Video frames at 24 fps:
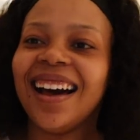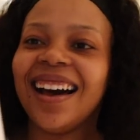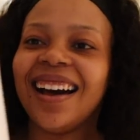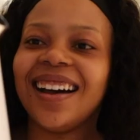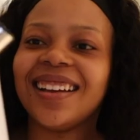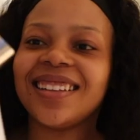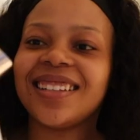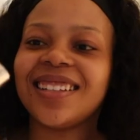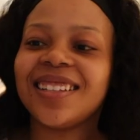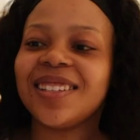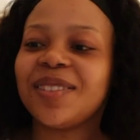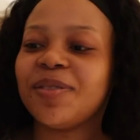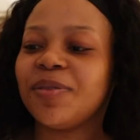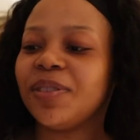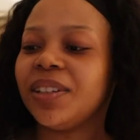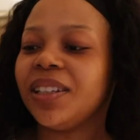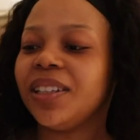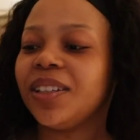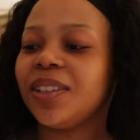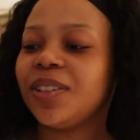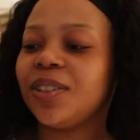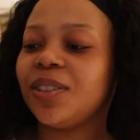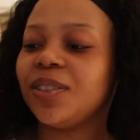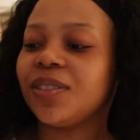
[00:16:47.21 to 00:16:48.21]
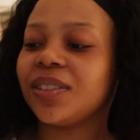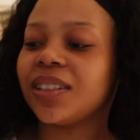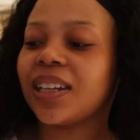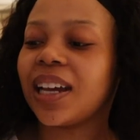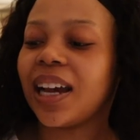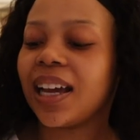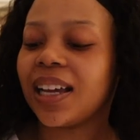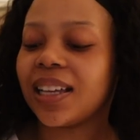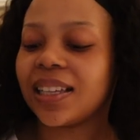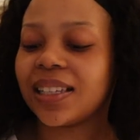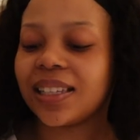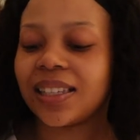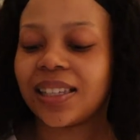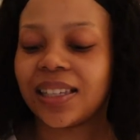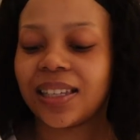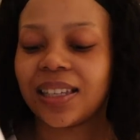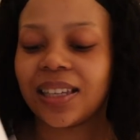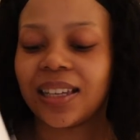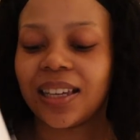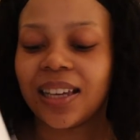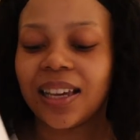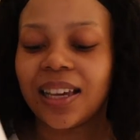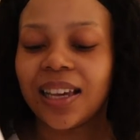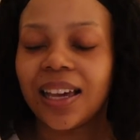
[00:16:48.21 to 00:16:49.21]
uh, she's really cute, guys.
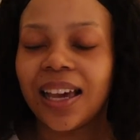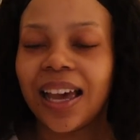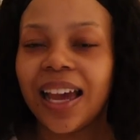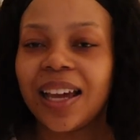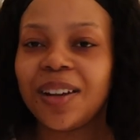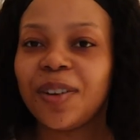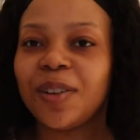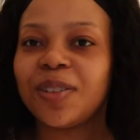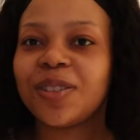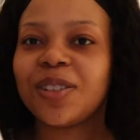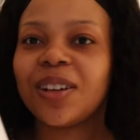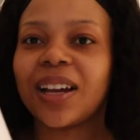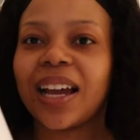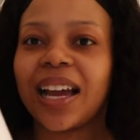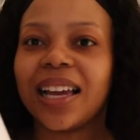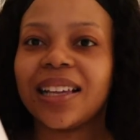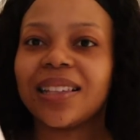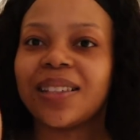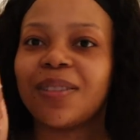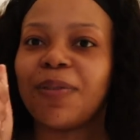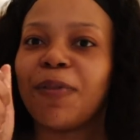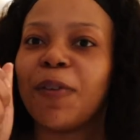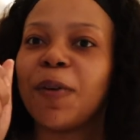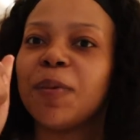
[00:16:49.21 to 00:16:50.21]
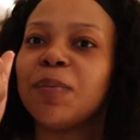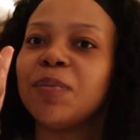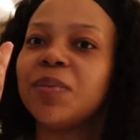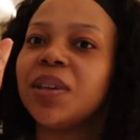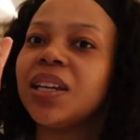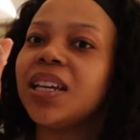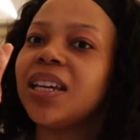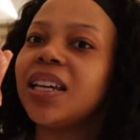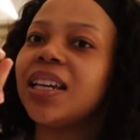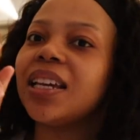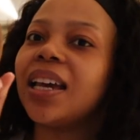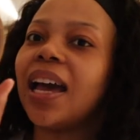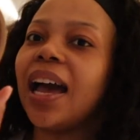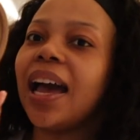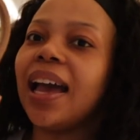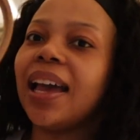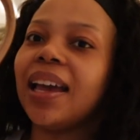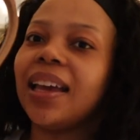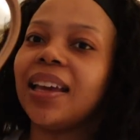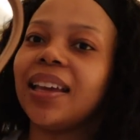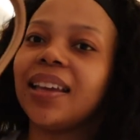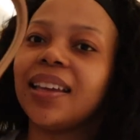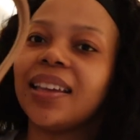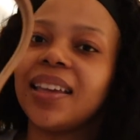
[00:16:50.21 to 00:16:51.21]
And also, guys, for me,
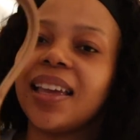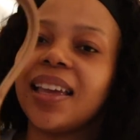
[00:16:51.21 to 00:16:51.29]
I